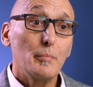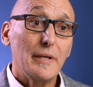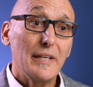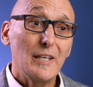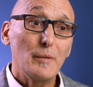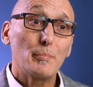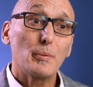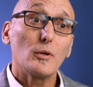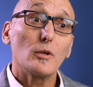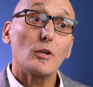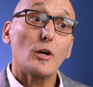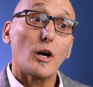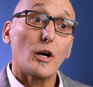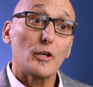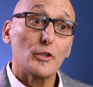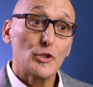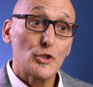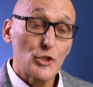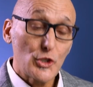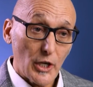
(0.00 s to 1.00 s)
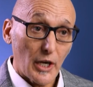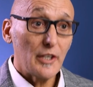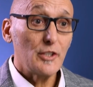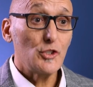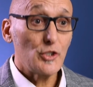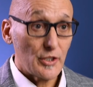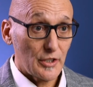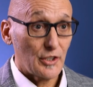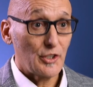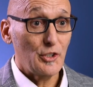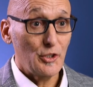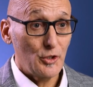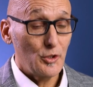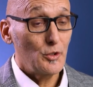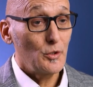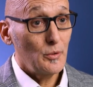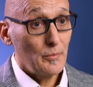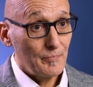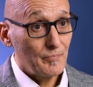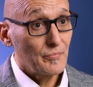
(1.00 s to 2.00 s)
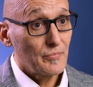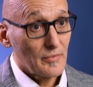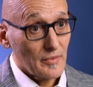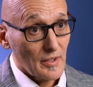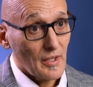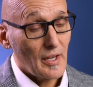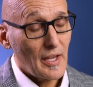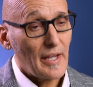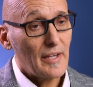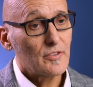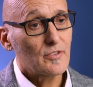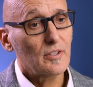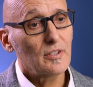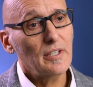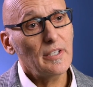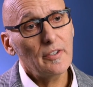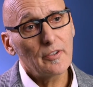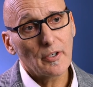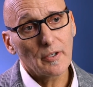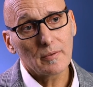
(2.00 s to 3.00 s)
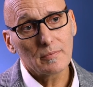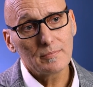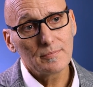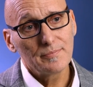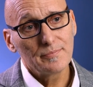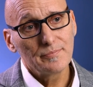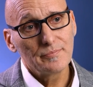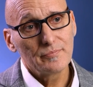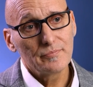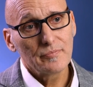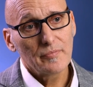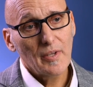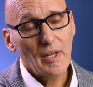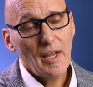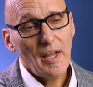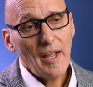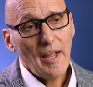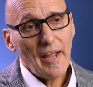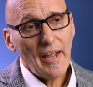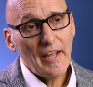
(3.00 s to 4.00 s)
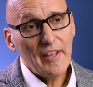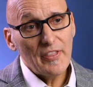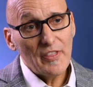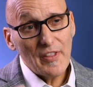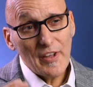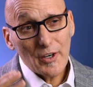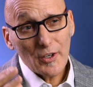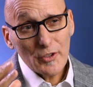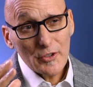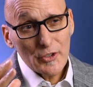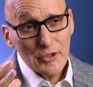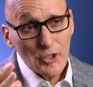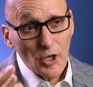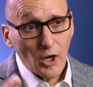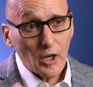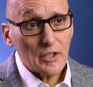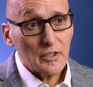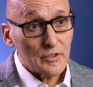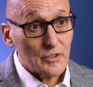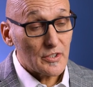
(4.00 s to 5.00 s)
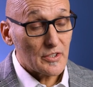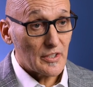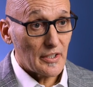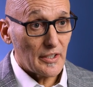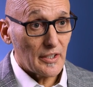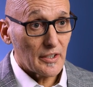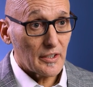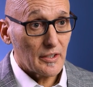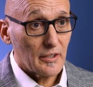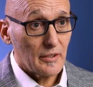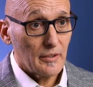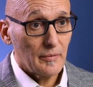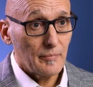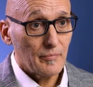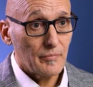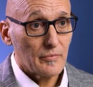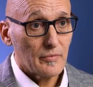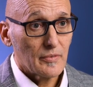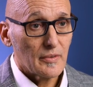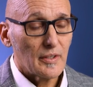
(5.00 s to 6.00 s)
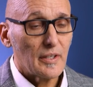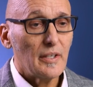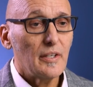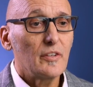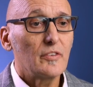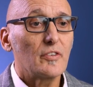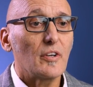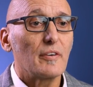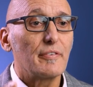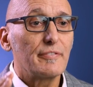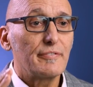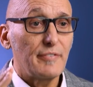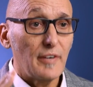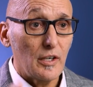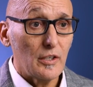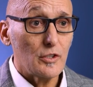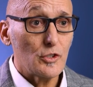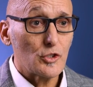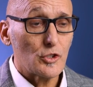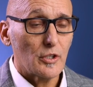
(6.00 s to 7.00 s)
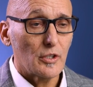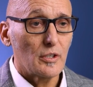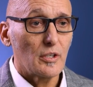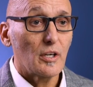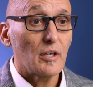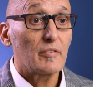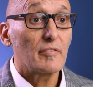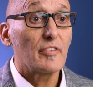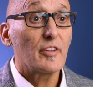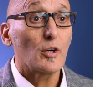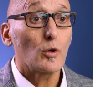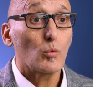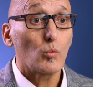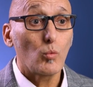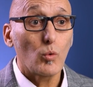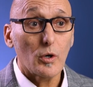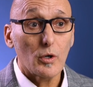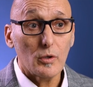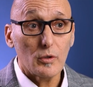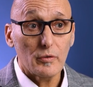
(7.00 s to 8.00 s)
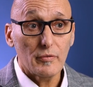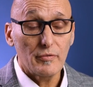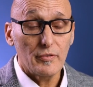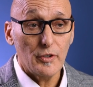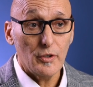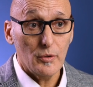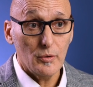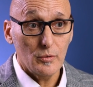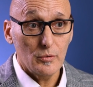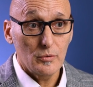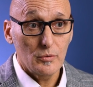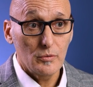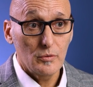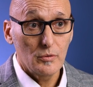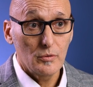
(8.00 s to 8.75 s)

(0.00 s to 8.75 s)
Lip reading: People are judging you as a leader, and their yardstick is a function of their worldview.